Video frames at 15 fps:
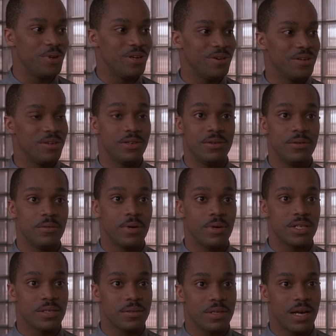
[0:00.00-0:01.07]
are we gonna do?
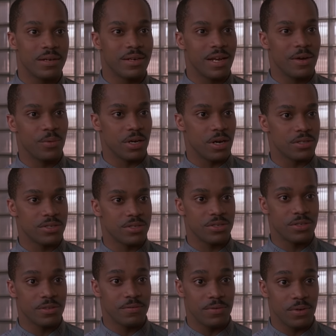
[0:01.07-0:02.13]
Wrestle Doctor Edward Auster
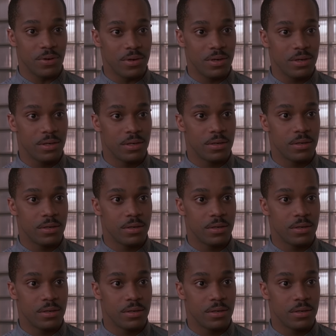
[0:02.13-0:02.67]
to the floor?